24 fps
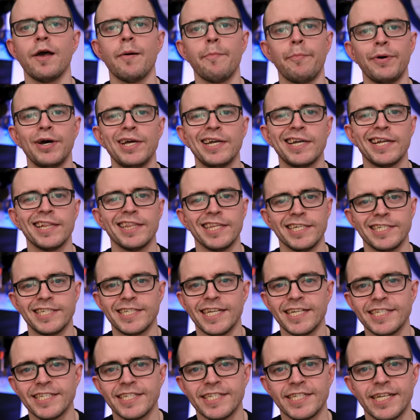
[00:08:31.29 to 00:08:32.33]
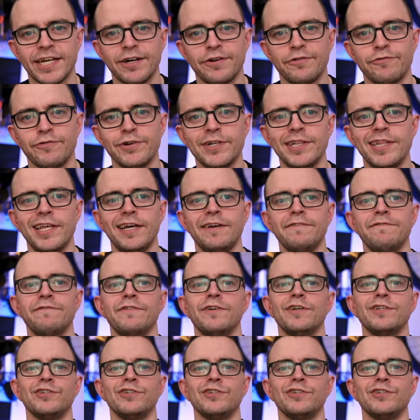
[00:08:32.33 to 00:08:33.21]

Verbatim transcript: but let's test this out in real life.